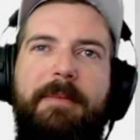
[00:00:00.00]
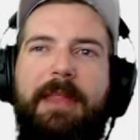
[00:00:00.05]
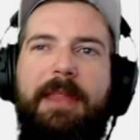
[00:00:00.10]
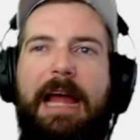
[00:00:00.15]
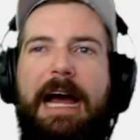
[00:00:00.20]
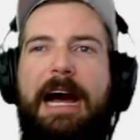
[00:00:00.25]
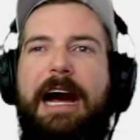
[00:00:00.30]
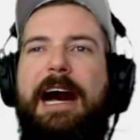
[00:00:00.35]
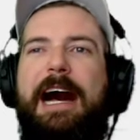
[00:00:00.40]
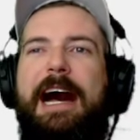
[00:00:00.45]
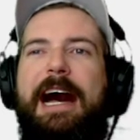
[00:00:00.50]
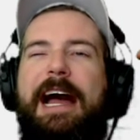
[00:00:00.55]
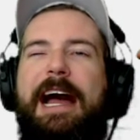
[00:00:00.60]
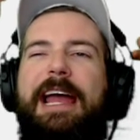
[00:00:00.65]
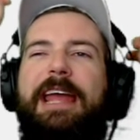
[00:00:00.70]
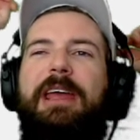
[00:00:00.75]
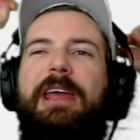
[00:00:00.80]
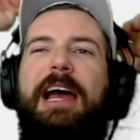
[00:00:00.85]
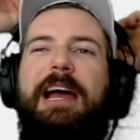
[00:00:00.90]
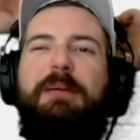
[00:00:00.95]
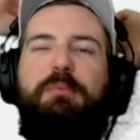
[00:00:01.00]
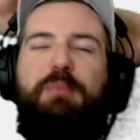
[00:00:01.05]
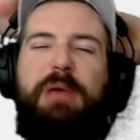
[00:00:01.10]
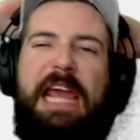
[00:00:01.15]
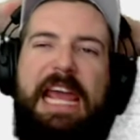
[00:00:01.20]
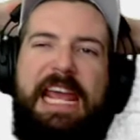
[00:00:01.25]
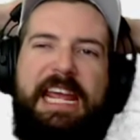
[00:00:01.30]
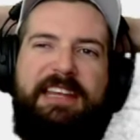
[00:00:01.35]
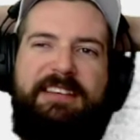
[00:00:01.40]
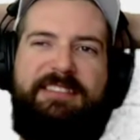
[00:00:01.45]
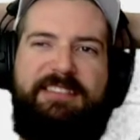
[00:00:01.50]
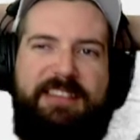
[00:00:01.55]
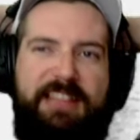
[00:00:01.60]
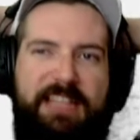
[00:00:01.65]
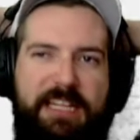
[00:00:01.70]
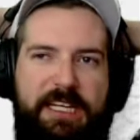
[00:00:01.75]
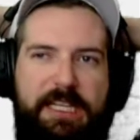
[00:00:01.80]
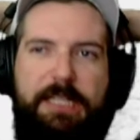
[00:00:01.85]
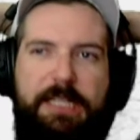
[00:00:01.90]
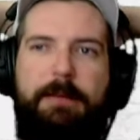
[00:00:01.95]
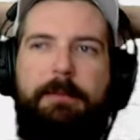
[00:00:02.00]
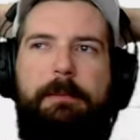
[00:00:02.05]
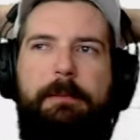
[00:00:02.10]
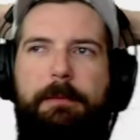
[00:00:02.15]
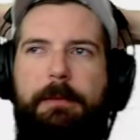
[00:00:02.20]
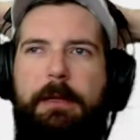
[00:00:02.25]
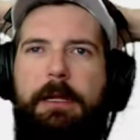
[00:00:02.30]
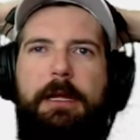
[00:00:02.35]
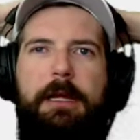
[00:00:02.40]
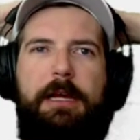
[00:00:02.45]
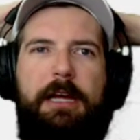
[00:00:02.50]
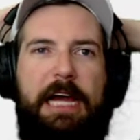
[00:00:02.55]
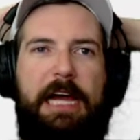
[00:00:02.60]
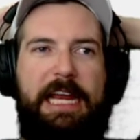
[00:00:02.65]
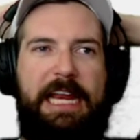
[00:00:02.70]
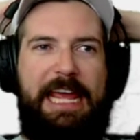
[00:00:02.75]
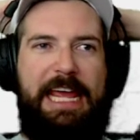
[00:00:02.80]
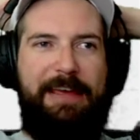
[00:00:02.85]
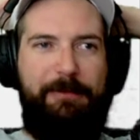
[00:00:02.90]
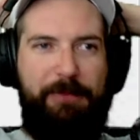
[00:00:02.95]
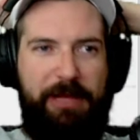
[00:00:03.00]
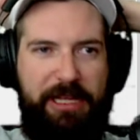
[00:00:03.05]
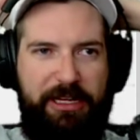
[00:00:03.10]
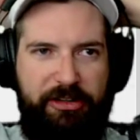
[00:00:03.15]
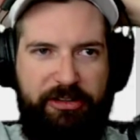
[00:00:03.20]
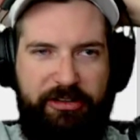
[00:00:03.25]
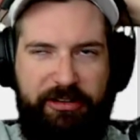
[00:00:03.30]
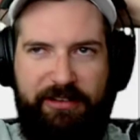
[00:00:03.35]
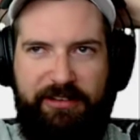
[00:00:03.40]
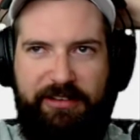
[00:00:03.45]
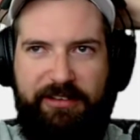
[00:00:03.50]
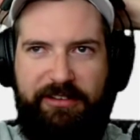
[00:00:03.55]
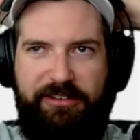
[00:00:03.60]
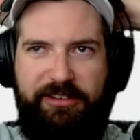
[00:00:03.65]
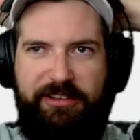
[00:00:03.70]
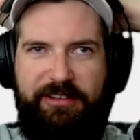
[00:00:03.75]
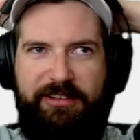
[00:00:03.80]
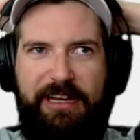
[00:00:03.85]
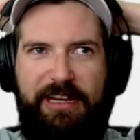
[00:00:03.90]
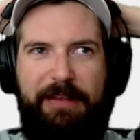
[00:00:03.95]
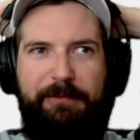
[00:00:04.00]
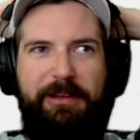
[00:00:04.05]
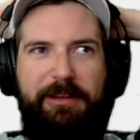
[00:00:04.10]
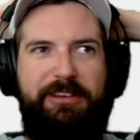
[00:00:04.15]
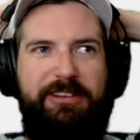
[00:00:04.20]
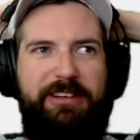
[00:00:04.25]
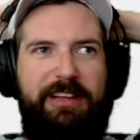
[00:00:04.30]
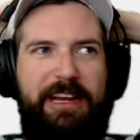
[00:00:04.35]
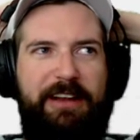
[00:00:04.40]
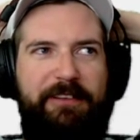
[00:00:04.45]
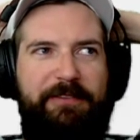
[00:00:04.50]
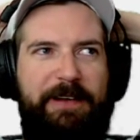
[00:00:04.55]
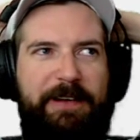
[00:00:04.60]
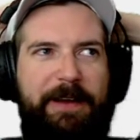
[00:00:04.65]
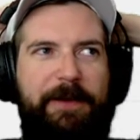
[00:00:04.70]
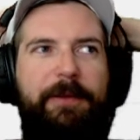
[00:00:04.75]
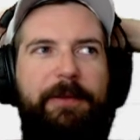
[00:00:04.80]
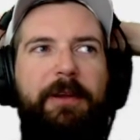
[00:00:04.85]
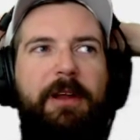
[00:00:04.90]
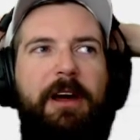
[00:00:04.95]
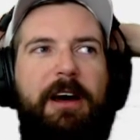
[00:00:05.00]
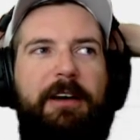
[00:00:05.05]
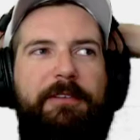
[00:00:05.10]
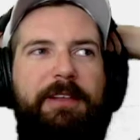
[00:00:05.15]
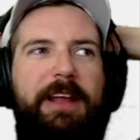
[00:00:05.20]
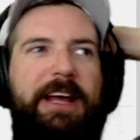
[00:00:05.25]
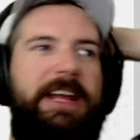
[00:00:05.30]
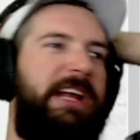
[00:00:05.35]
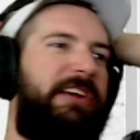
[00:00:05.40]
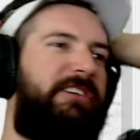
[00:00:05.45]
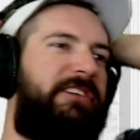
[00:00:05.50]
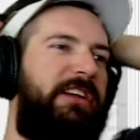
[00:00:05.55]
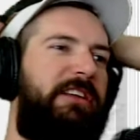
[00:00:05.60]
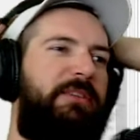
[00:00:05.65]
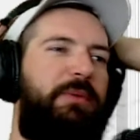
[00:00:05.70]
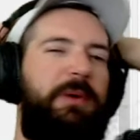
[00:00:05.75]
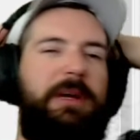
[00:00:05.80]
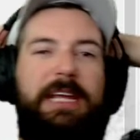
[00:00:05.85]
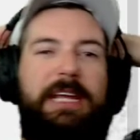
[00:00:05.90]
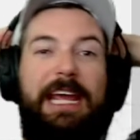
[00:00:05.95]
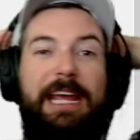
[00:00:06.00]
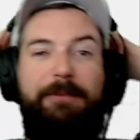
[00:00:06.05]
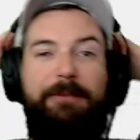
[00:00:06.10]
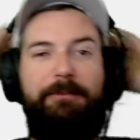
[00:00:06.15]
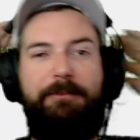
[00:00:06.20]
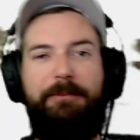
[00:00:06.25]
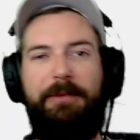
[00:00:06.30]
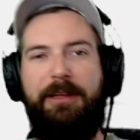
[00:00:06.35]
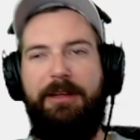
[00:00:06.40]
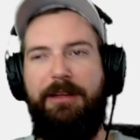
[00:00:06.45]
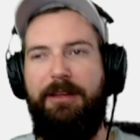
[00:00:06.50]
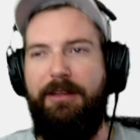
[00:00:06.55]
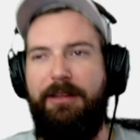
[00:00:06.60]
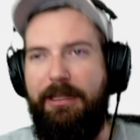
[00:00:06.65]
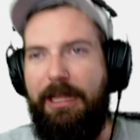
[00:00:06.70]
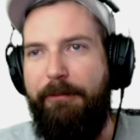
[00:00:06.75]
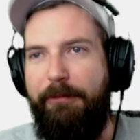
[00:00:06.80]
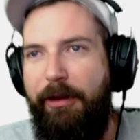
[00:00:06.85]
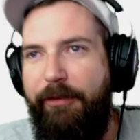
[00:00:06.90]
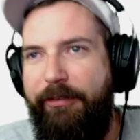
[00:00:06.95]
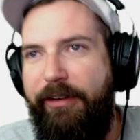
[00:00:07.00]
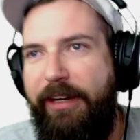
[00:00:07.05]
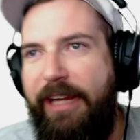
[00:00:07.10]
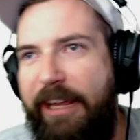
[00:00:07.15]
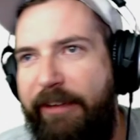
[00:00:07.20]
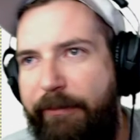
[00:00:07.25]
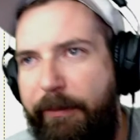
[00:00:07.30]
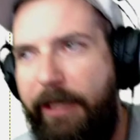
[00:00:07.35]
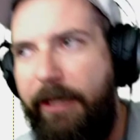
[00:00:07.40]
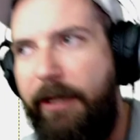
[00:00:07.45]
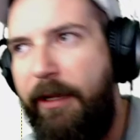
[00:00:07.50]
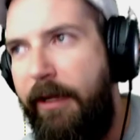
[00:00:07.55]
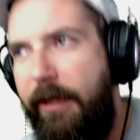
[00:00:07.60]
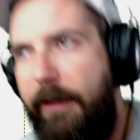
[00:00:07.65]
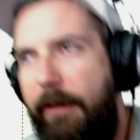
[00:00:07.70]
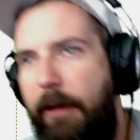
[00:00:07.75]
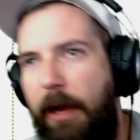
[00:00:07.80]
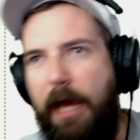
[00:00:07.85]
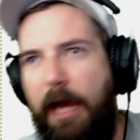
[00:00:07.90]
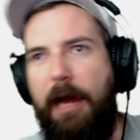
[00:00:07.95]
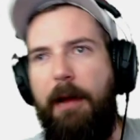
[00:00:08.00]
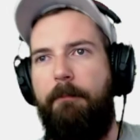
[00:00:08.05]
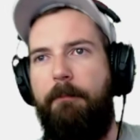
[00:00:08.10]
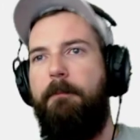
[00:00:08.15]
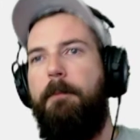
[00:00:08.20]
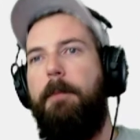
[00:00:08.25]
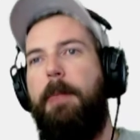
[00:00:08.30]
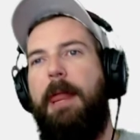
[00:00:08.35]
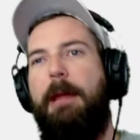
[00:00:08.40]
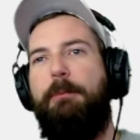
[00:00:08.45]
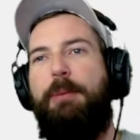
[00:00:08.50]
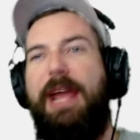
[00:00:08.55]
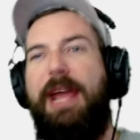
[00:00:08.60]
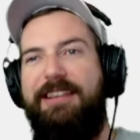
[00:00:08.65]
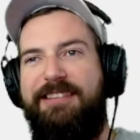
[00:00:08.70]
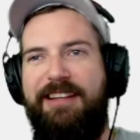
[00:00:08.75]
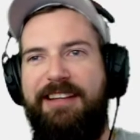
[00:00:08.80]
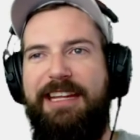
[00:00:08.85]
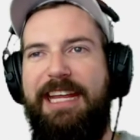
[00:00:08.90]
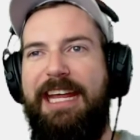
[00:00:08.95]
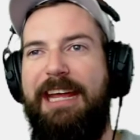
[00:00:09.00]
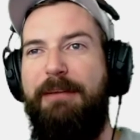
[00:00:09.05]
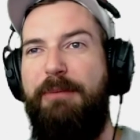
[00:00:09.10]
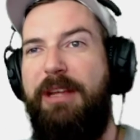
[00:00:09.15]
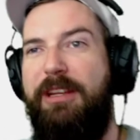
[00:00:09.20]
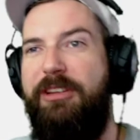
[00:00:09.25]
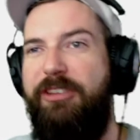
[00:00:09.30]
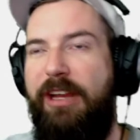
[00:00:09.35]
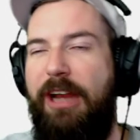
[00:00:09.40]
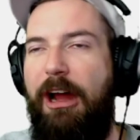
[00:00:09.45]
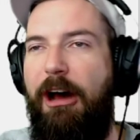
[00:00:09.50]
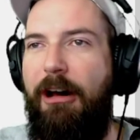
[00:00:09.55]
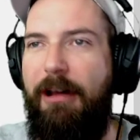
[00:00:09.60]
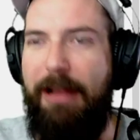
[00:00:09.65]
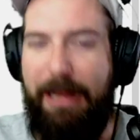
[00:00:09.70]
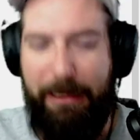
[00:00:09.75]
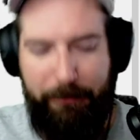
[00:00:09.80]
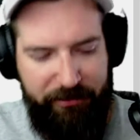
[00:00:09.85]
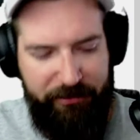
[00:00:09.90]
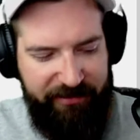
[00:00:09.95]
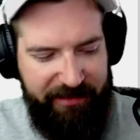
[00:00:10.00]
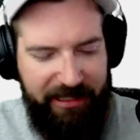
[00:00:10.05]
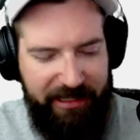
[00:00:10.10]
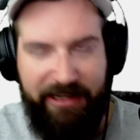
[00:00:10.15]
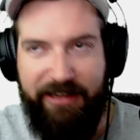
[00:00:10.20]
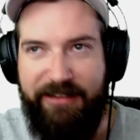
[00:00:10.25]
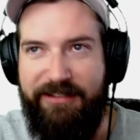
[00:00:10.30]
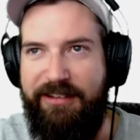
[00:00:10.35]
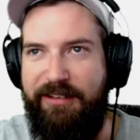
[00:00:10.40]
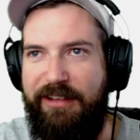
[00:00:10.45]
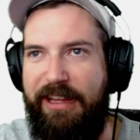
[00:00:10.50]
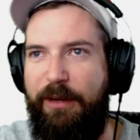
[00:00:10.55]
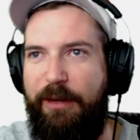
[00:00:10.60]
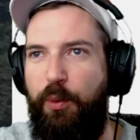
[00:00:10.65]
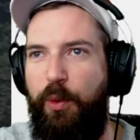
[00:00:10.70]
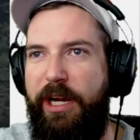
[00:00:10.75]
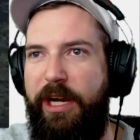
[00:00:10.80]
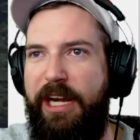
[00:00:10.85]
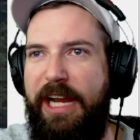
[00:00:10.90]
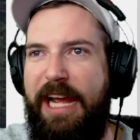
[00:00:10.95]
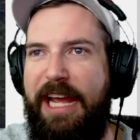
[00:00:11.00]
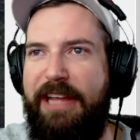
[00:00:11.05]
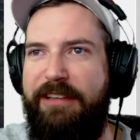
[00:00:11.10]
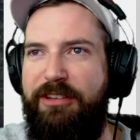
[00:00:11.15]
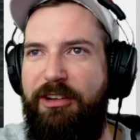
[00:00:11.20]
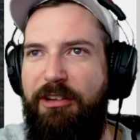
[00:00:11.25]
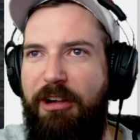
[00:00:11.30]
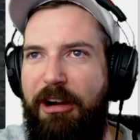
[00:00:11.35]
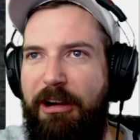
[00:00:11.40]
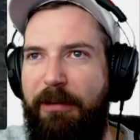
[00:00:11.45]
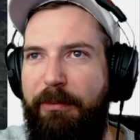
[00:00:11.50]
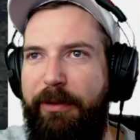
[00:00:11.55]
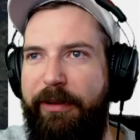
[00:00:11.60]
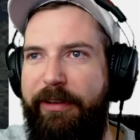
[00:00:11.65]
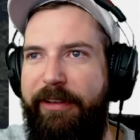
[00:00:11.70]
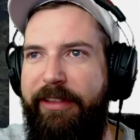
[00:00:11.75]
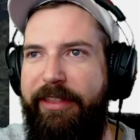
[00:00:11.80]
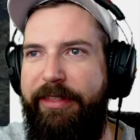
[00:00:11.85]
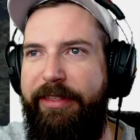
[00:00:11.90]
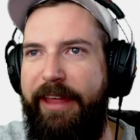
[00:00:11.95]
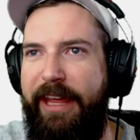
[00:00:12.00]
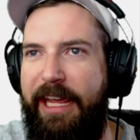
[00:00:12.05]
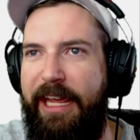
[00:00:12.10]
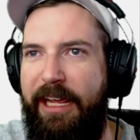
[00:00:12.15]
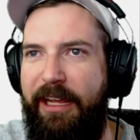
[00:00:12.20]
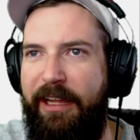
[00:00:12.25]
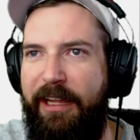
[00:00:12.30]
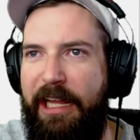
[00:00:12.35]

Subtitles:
I pasted an image. This is just an image that I found offline. Actually, it's what Game Over gave me. I pasted the image, and all I'm seeing is this like weird ass garbled thing.